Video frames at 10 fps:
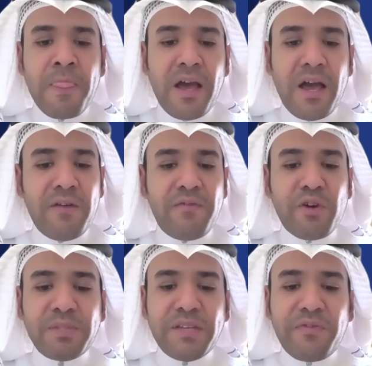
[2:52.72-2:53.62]
uh,
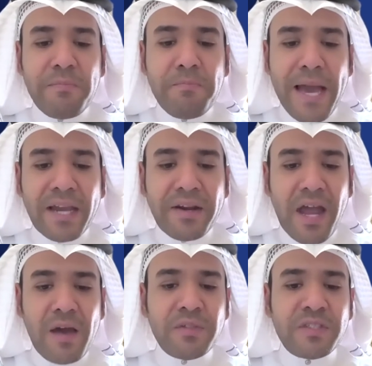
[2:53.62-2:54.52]
from different
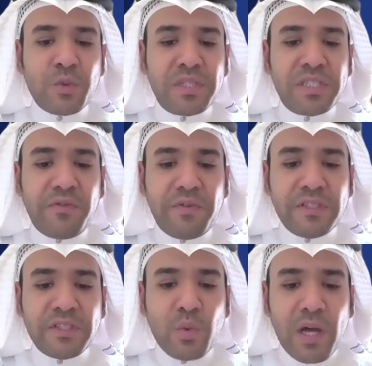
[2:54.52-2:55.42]
backgrounds with
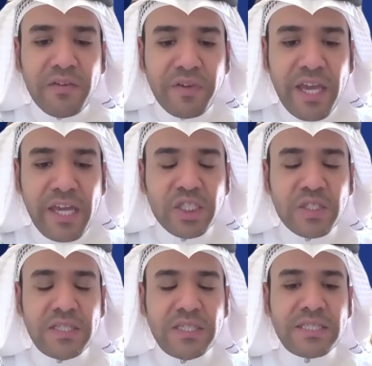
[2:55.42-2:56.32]
different
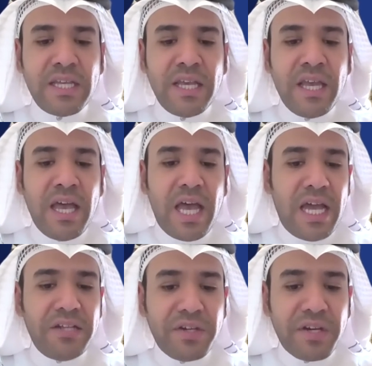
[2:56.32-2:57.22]
qualifications
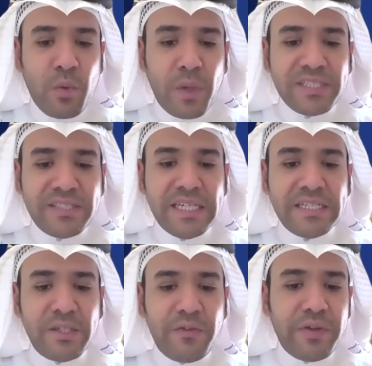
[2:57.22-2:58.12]
and requesting
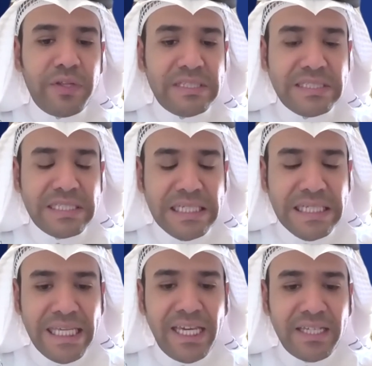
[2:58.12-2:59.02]
different
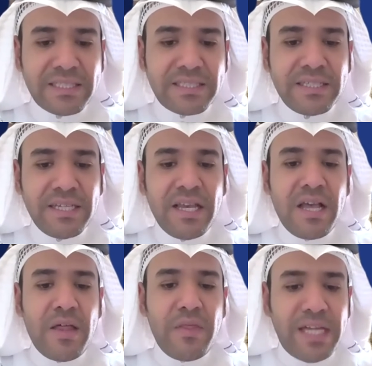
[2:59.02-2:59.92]
needs.
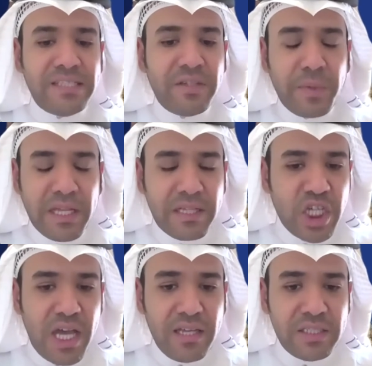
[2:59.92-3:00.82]
That's a real
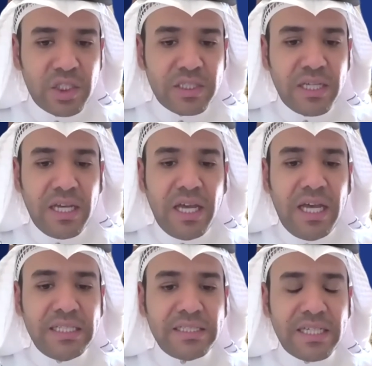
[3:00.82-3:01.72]
challenge
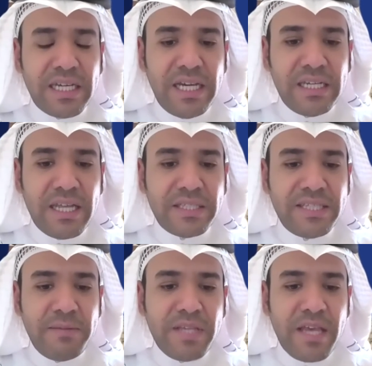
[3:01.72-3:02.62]
and and at the
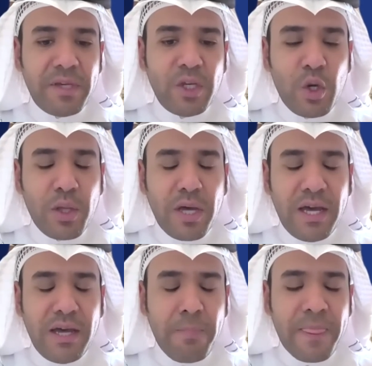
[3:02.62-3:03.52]
same time you know
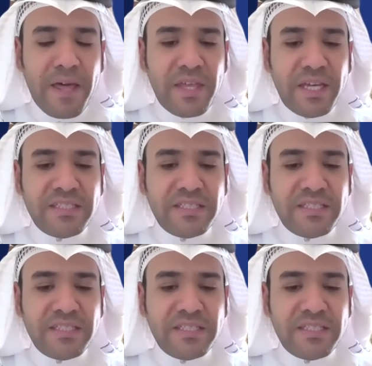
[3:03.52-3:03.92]
um, at that